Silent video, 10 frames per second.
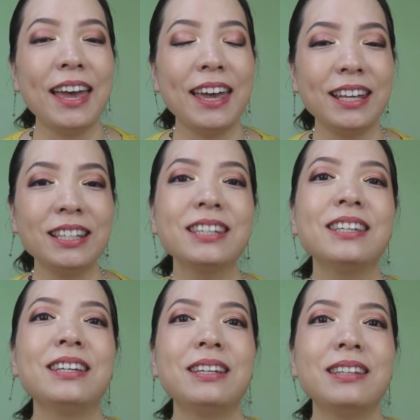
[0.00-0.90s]
And
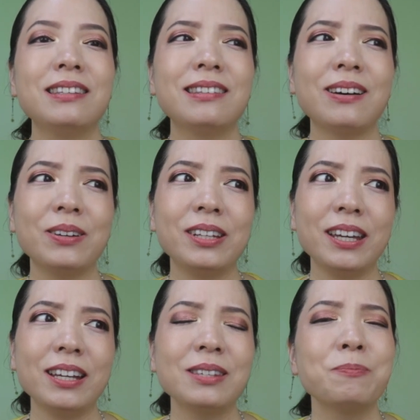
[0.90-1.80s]

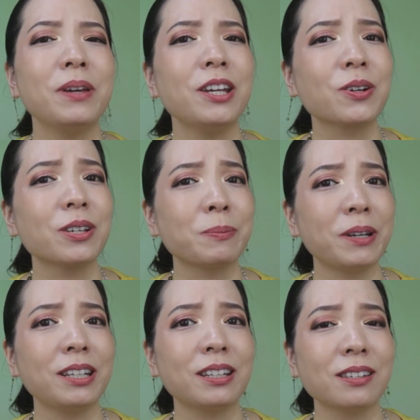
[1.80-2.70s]
nowadays, BH
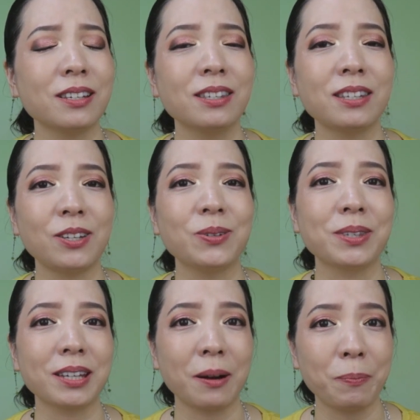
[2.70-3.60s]
Cosmetics doesn't send to
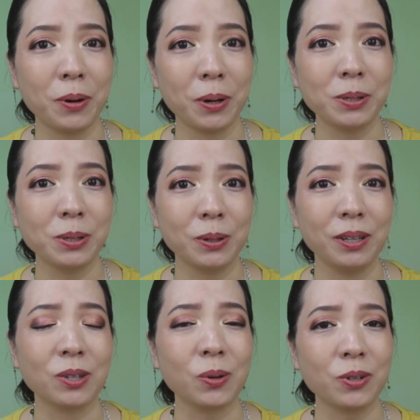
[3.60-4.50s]
Singapore, so
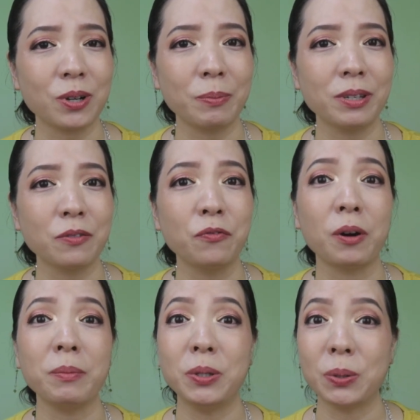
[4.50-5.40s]
it's quite troublesome
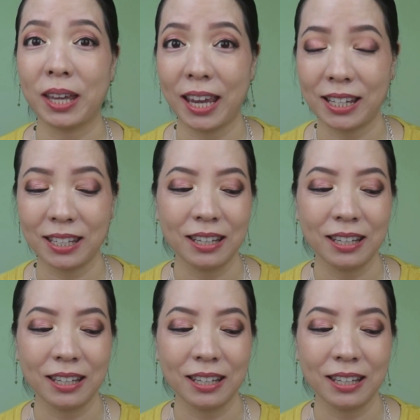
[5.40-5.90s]
for me to get.